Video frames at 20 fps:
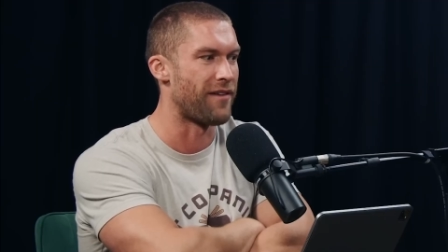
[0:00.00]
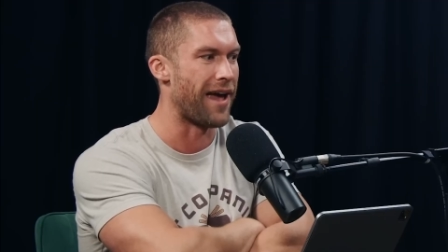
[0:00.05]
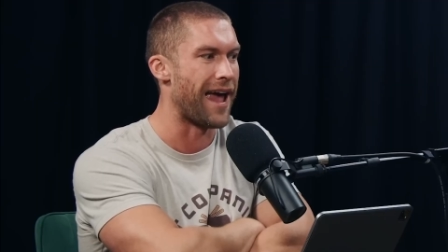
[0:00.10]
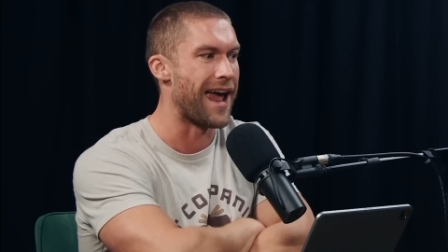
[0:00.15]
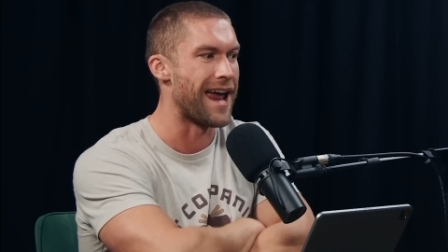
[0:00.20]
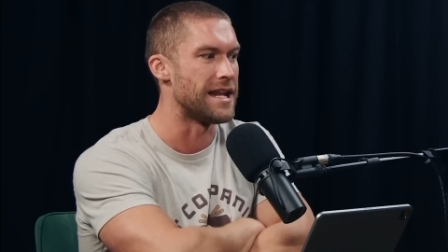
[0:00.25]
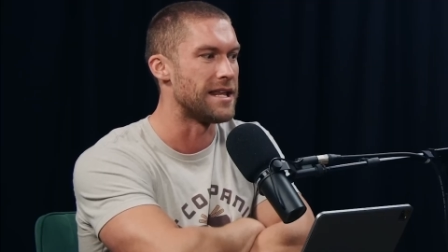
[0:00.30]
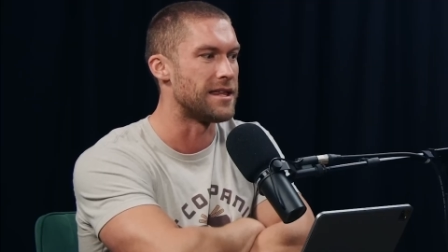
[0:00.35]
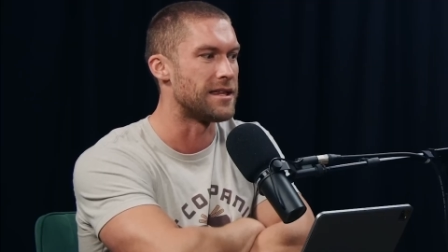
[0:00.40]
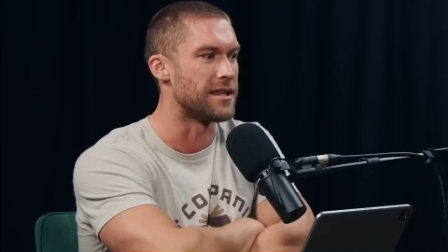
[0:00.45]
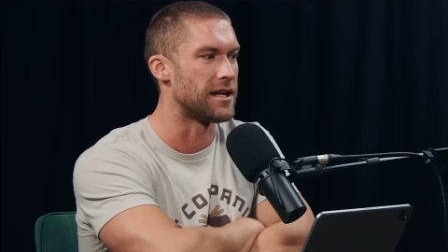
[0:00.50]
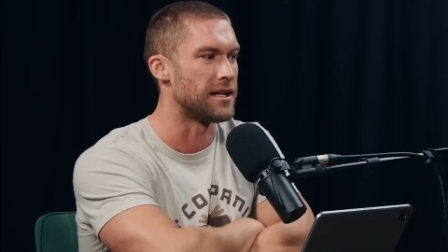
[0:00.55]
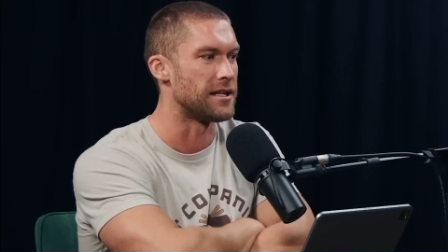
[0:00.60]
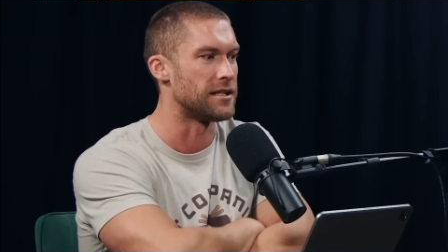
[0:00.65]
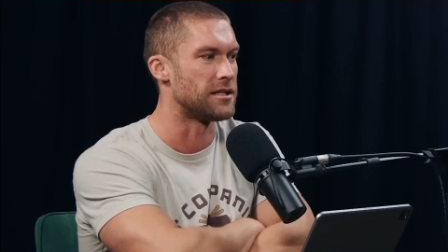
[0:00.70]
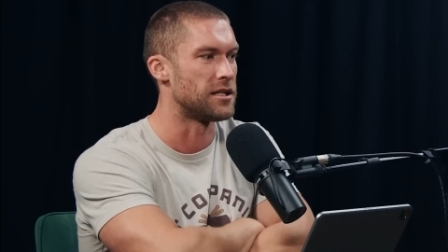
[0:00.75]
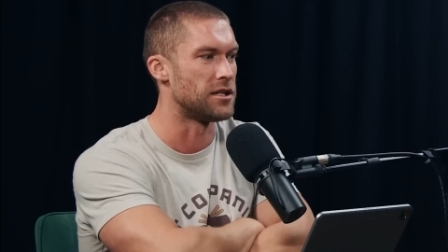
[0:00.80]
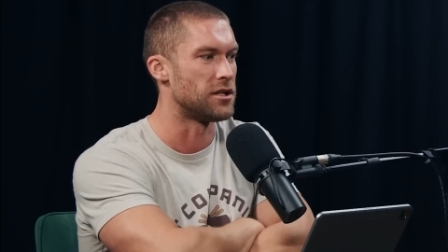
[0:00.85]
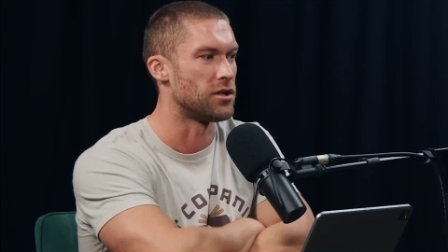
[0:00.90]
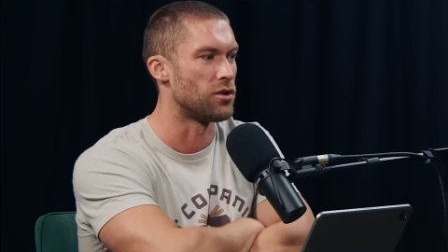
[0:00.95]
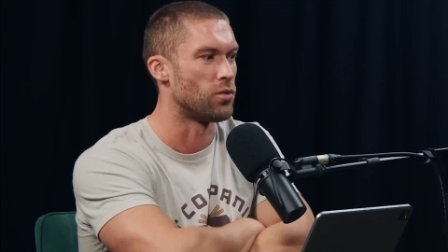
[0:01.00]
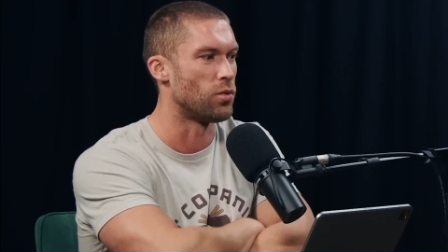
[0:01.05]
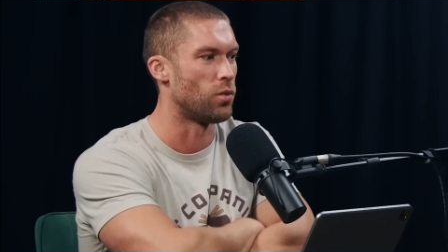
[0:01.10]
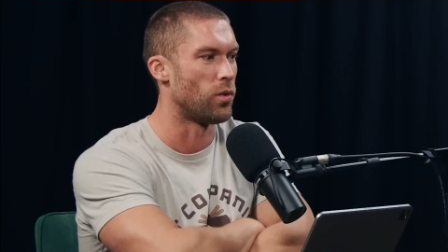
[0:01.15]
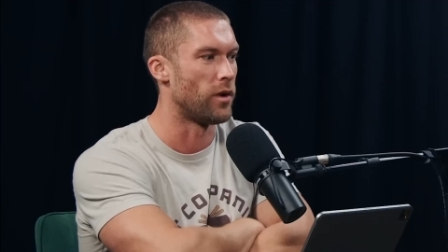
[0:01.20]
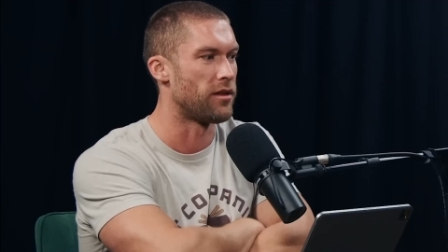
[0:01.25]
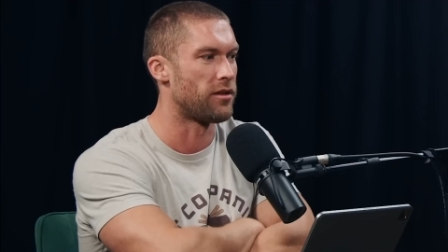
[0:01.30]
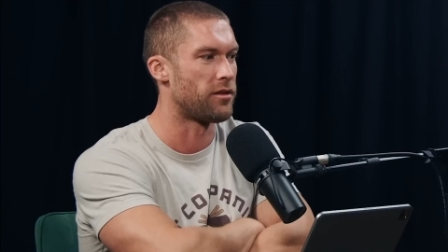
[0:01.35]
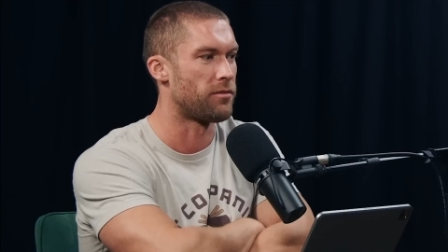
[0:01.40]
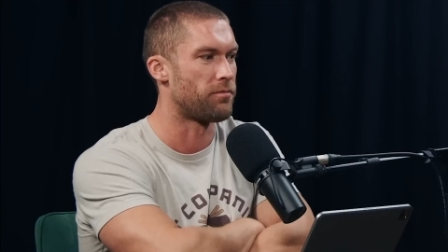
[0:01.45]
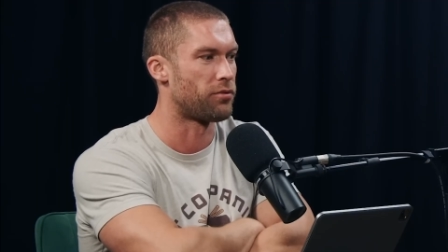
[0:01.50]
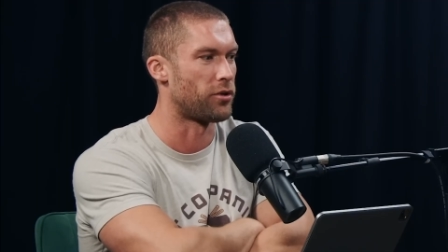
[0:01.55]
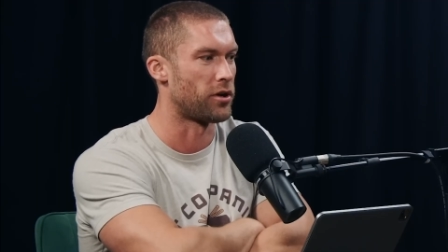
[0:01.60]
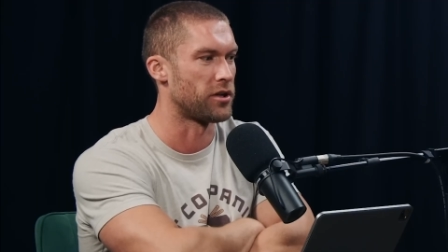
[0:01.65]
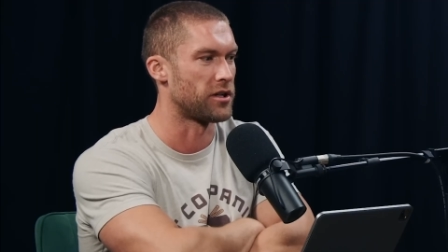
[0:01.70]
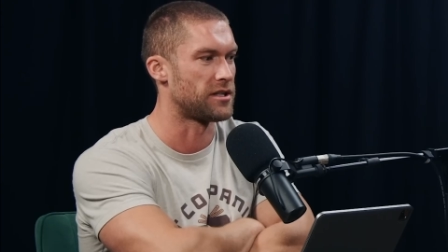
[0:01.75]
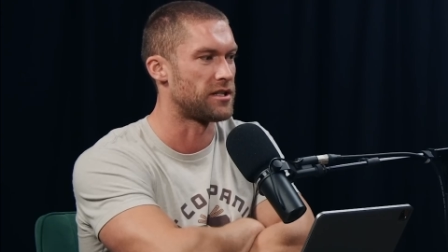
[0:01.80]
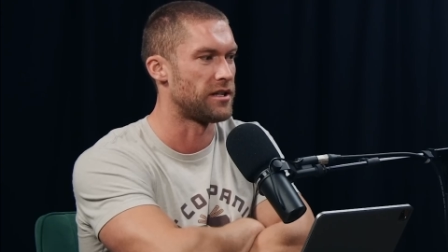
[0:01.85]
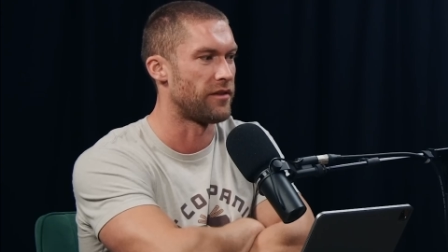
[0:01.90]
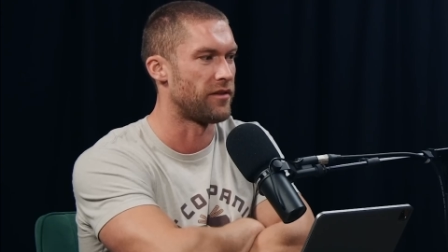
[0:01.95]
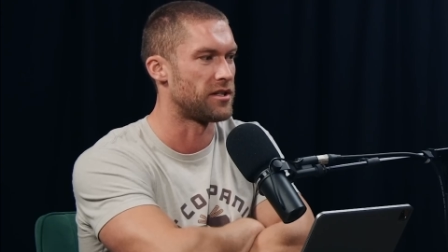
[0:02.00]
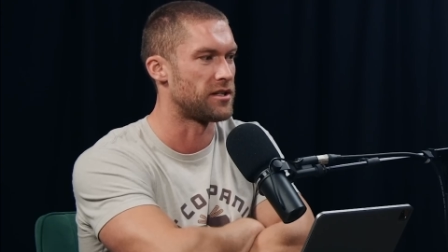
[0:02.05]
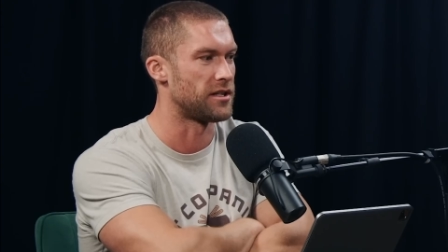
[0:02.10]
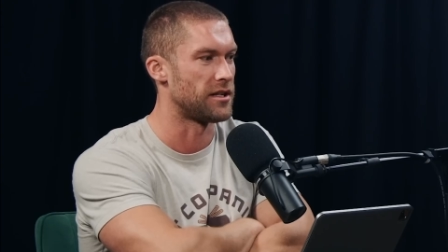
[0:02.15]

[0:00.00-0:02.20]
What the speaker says: anything to do with productivity?